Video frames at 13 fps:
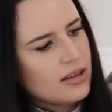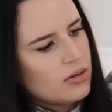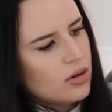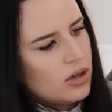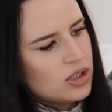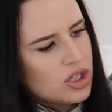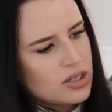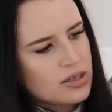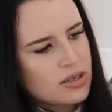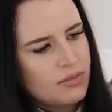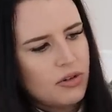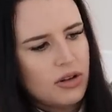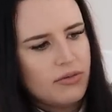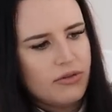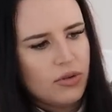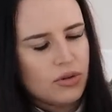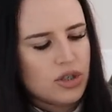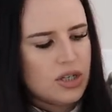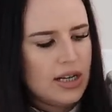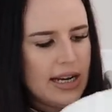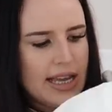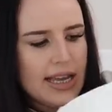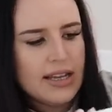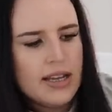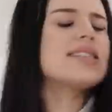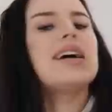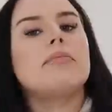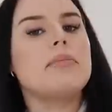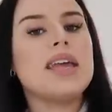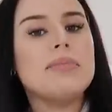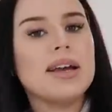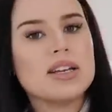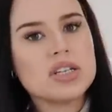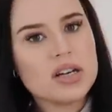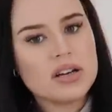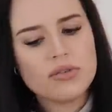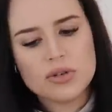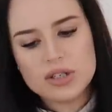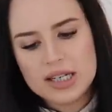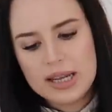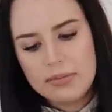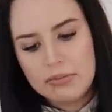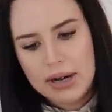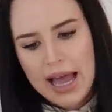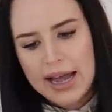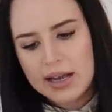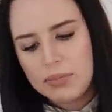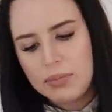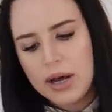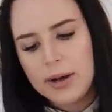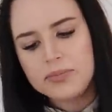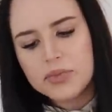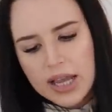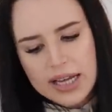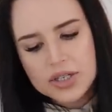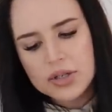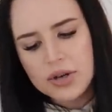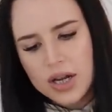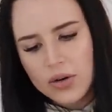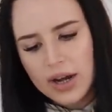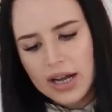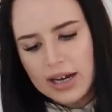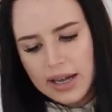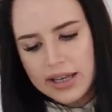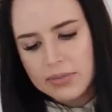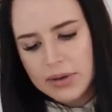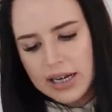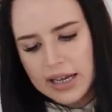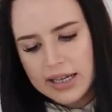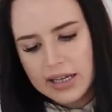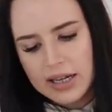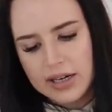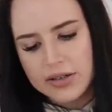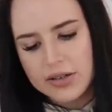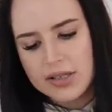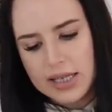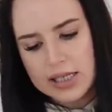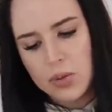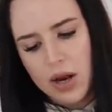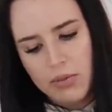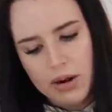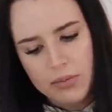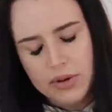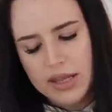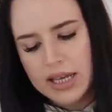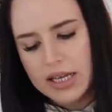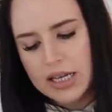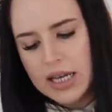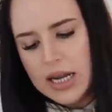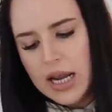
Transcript: They're not adjustable, unfortunately. Now, maybe I should have ordered it in black, but as you know, I like my light colors, so that's why I went with it.